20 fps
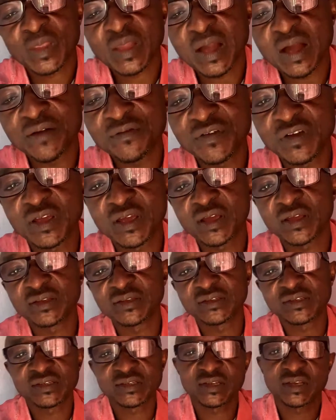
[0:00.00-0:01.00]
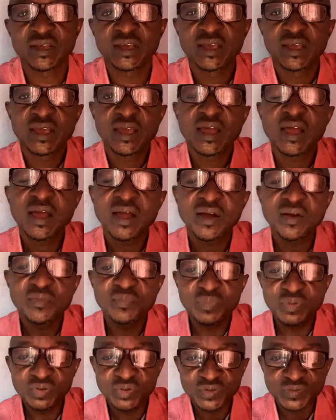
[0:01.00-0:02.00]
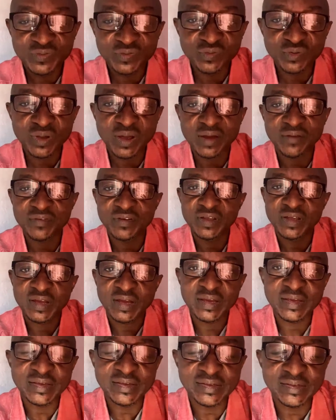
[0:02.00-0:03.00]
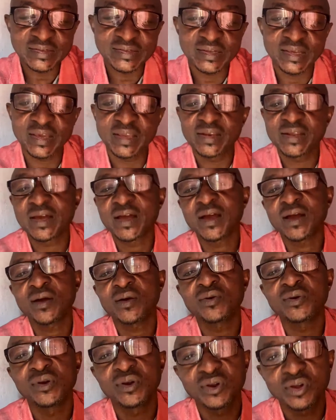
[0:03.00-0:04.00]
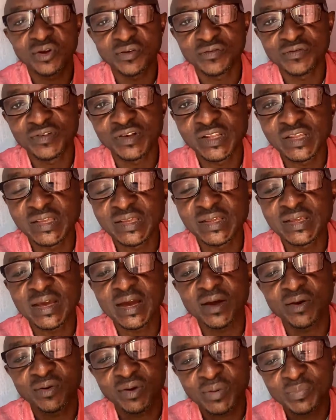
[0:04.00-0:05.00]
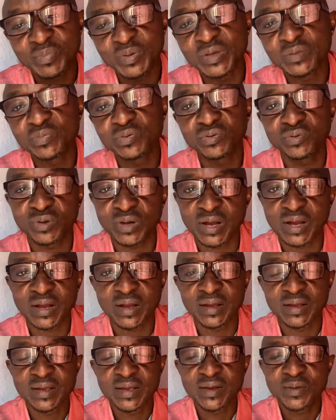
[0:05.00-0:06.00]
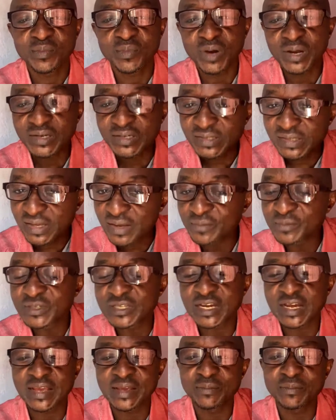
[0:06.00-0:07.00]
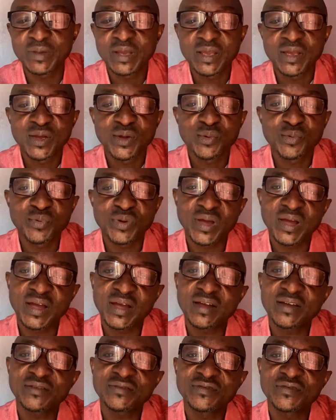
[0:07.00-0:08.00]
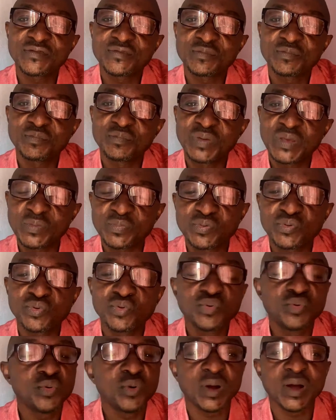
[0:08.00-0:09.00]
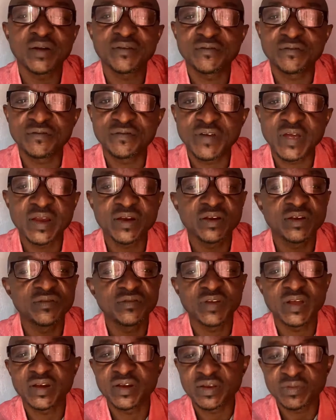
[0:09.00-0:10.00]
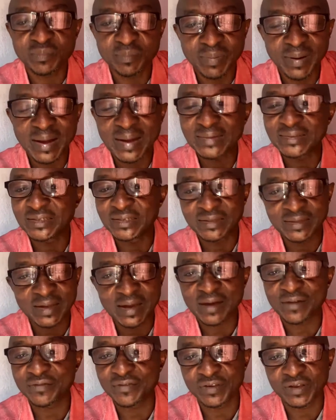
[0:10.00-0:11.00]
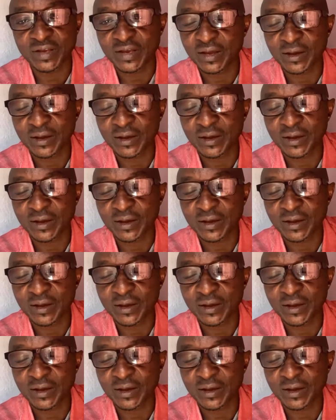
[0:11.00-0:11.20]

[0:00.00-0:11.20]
Africans, how beautiful Africa is, and how lovely our people are. But at the same time, we have people who are very bad in Africa.